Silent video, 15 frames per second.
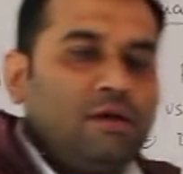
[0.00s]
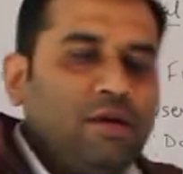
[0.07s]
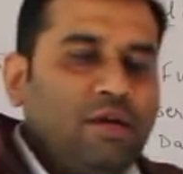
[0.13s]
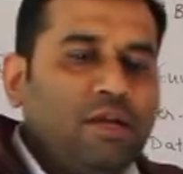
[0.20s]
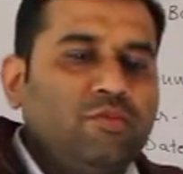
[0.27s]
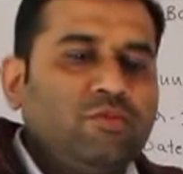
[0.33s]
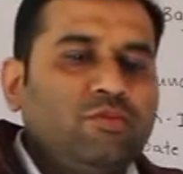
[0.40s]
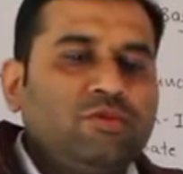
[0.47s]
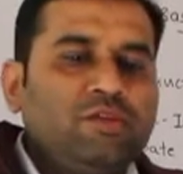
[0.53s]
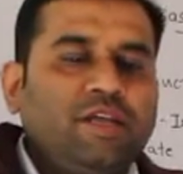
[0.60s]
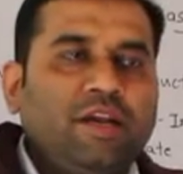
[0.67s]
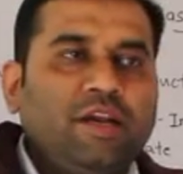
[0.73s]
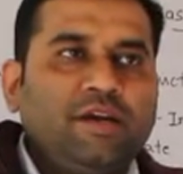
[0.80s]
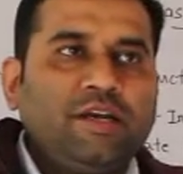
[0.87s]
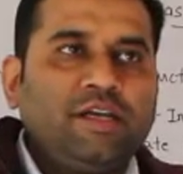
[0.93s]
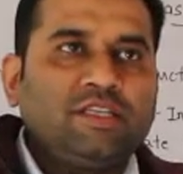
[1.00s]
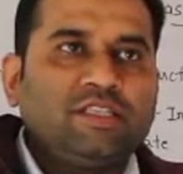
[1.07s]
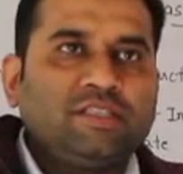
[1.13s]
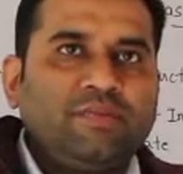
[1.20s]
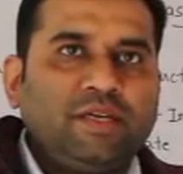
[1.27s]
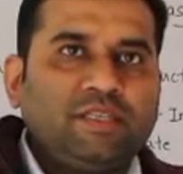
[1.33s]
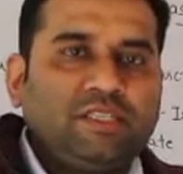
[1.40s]
remove the leading
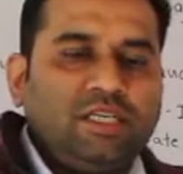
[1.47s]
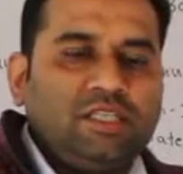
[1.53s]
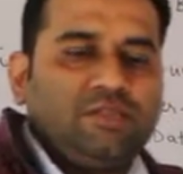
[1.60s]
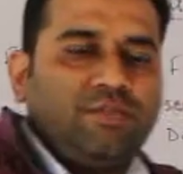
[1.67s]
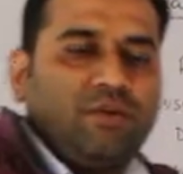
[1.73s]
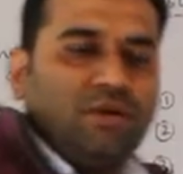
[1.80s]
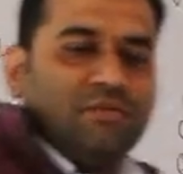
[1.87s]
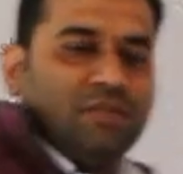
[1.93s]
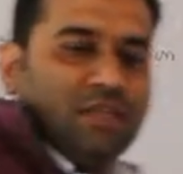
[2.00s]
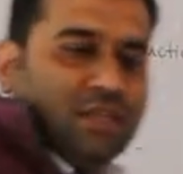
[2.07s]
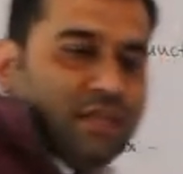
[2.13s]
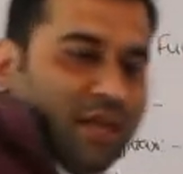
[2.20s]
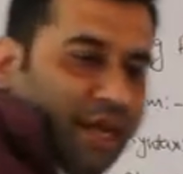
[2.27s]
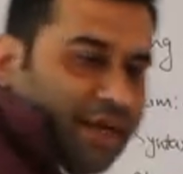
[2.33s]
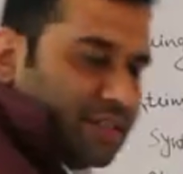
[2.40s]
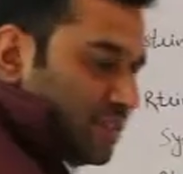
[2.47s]
spaces from the right